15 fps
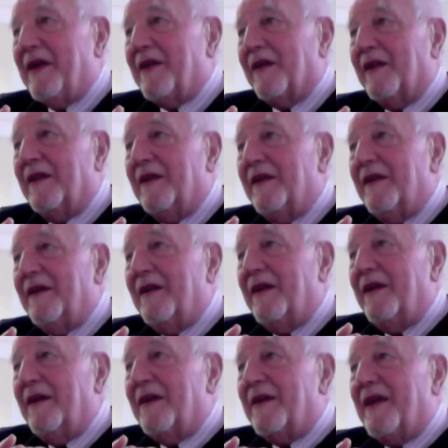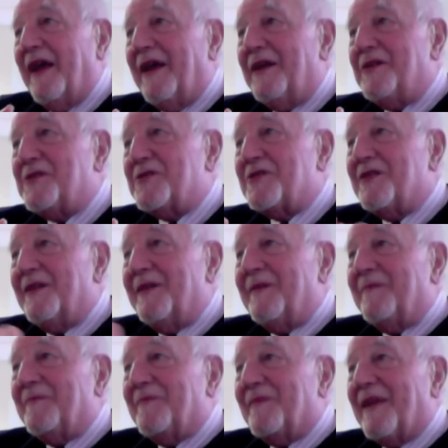in a common law way, had done the
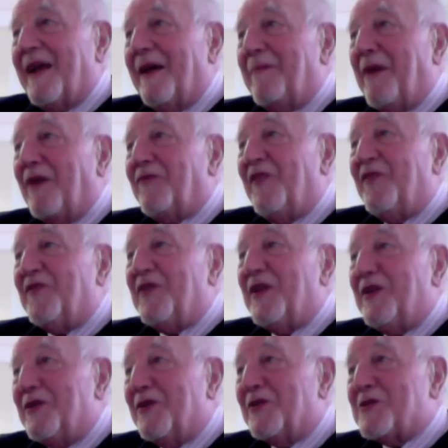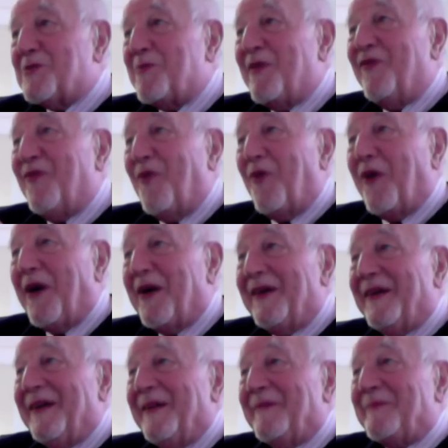same thing in an environmental
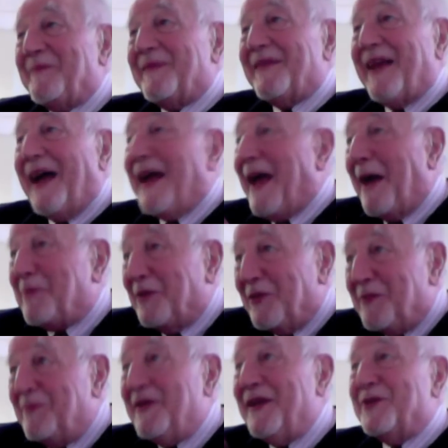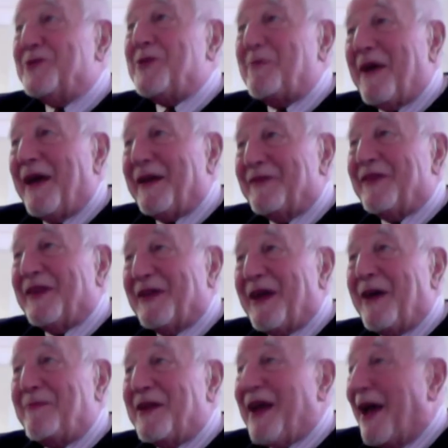case about
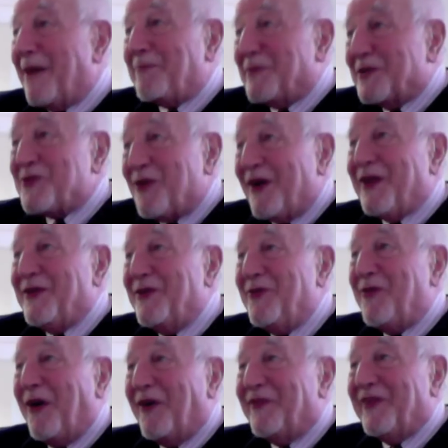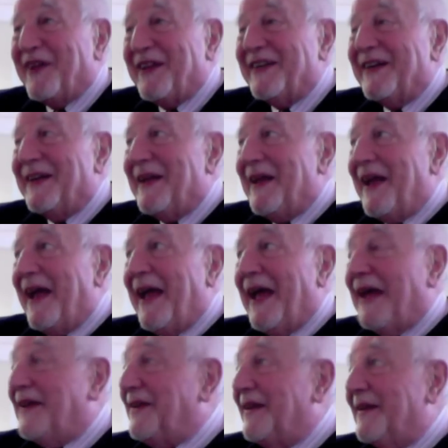15 years before. I
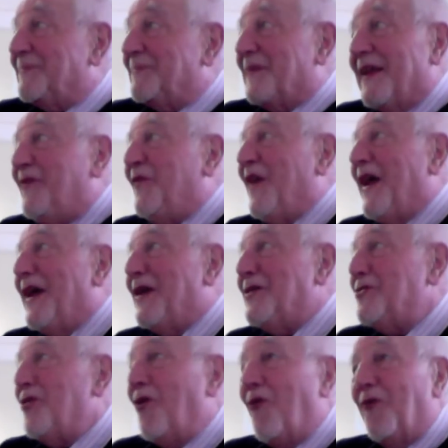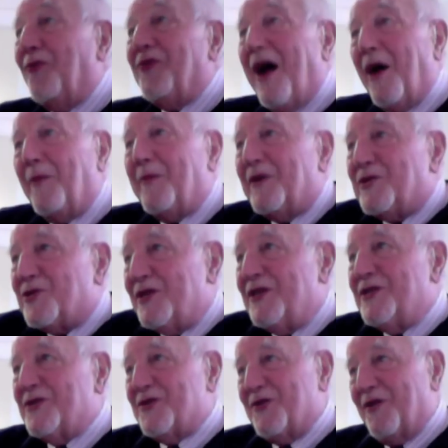happened to be in Japan at the time it happened,
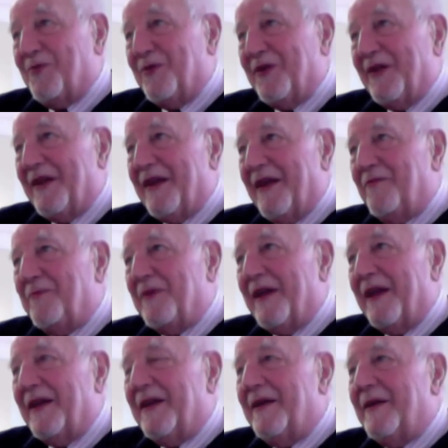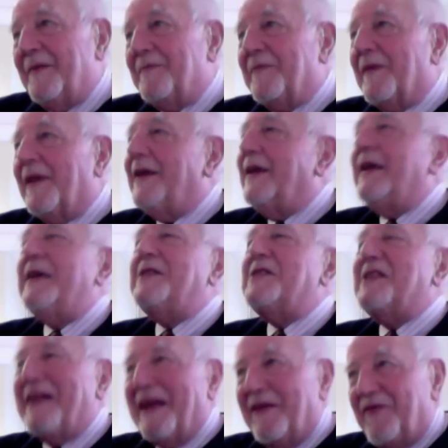so I knew of it. And
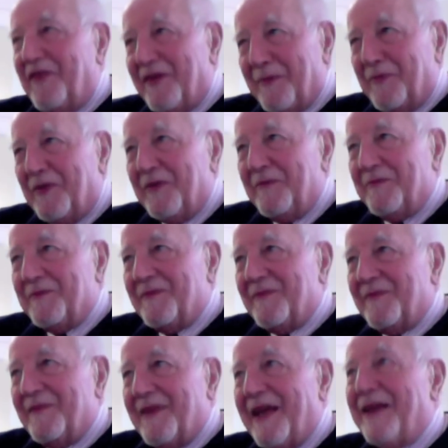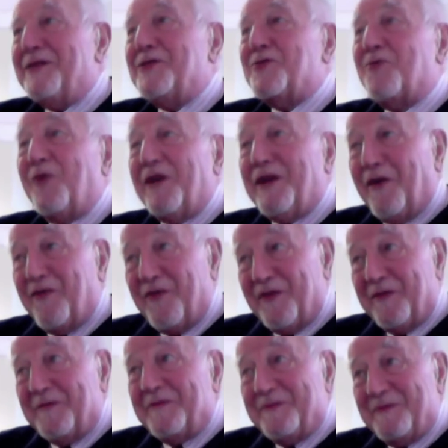if they had known, how much easier would it
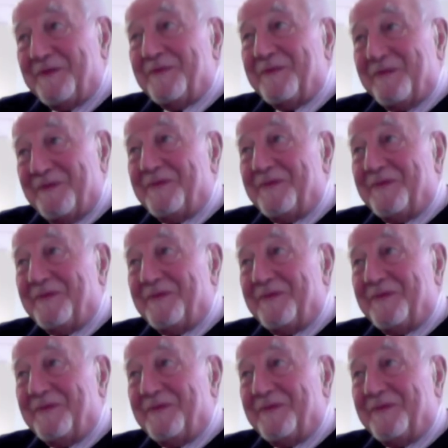have been?